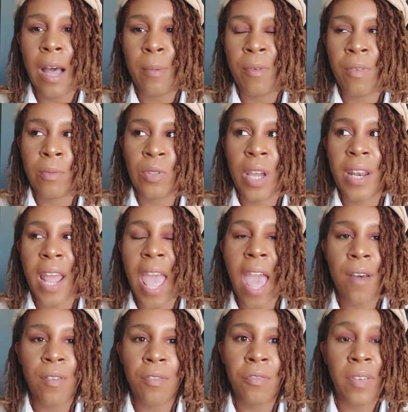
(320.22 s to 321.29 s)
if I'm trying to
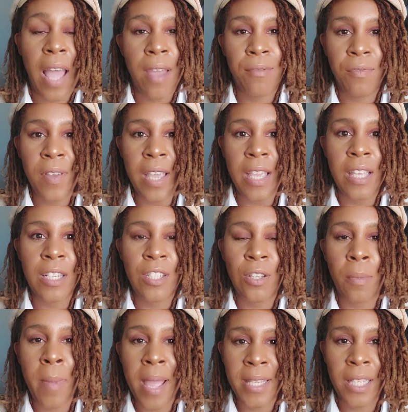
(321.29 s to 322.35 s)
have a flat fee? And
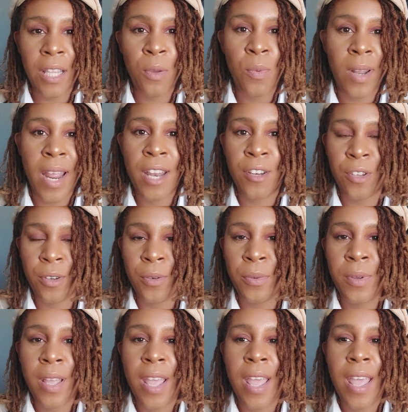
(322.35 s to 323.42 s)
so basically what I
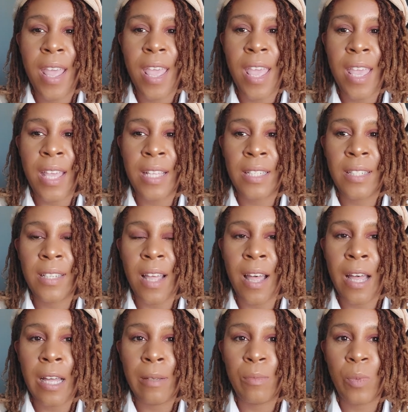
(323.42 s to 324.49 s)
do is,
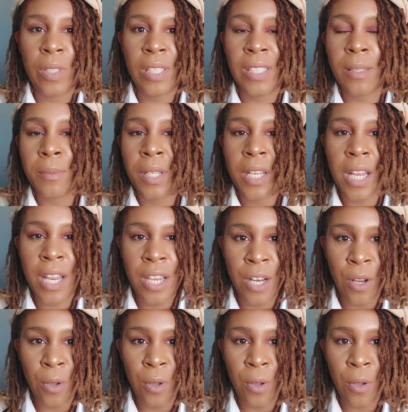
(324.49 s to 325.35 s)
which is something that,